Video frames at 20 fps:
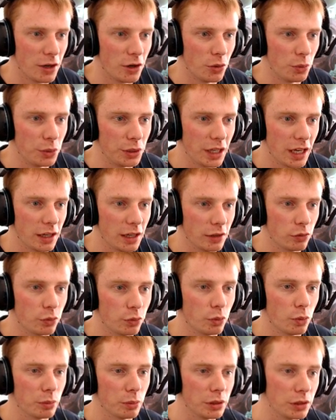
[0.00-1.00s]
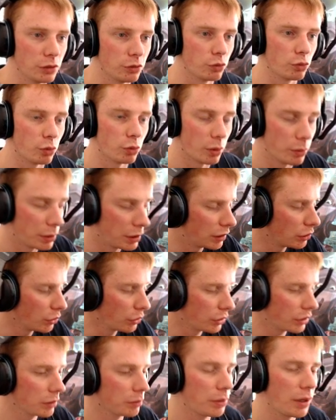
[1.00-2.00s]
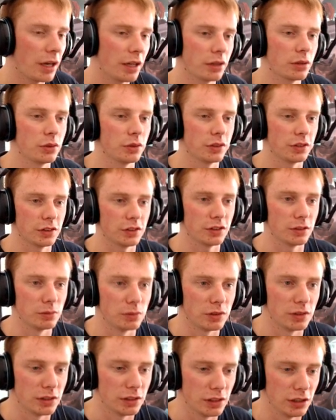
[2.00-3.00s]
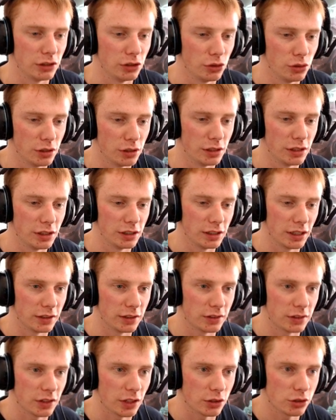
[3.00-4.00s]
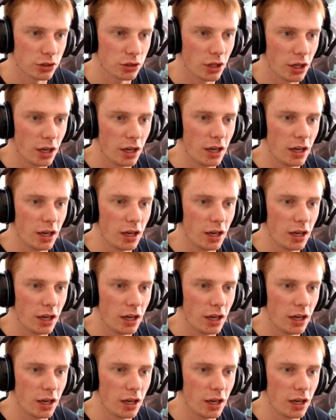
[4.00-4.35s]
when we look at particle systems in Unity and such,